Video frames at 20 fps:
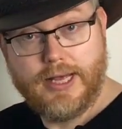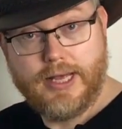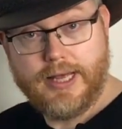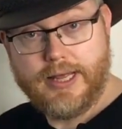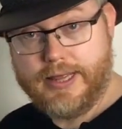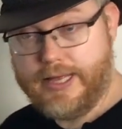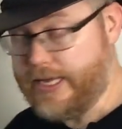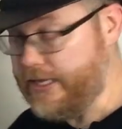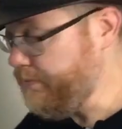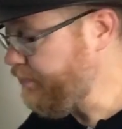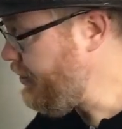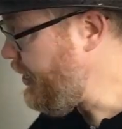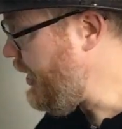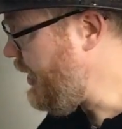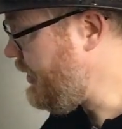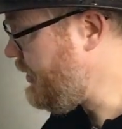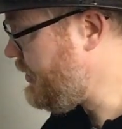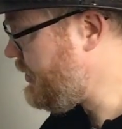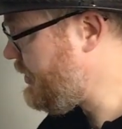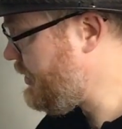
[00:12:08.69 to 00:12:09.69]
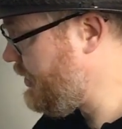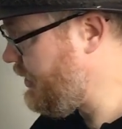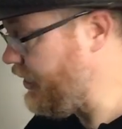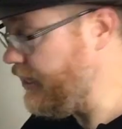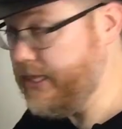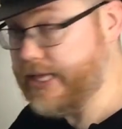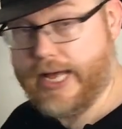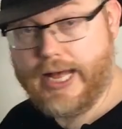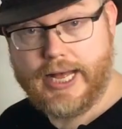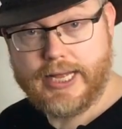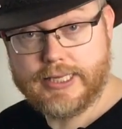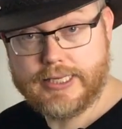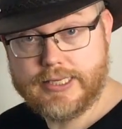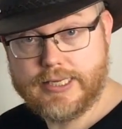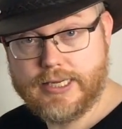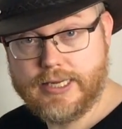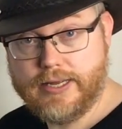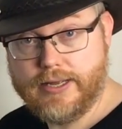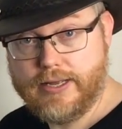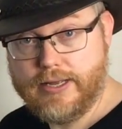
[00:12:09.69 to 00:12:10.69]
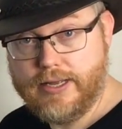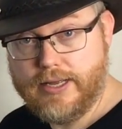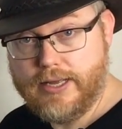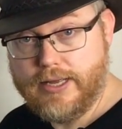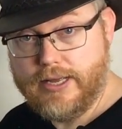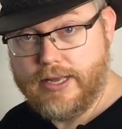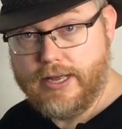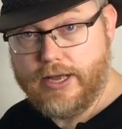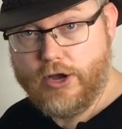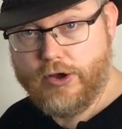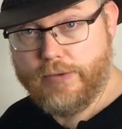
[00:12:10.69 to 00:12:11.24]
That means that a